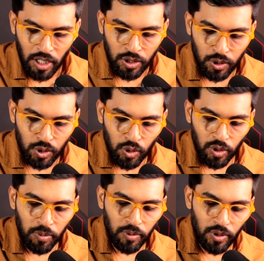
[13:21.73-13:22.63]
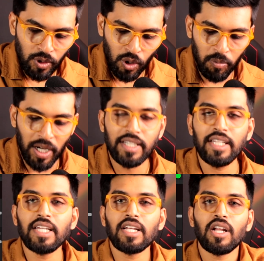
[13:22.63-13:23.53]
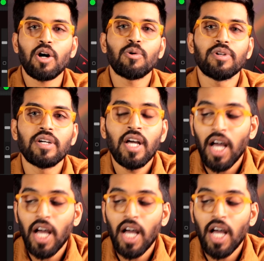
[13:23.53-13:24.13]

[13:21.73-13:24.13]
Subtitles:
you should know multi-cloud.